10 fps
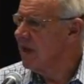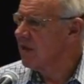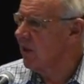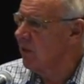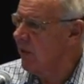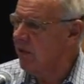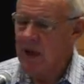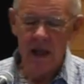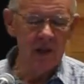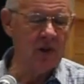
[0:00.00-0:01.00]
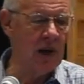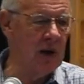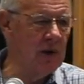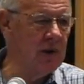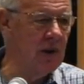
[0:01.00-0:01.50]
So we've
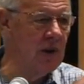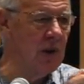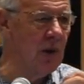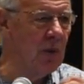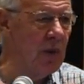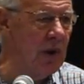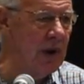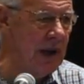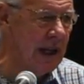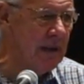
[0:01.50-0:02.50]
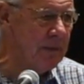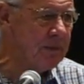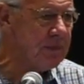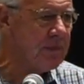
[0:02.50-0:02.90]
chosen the wording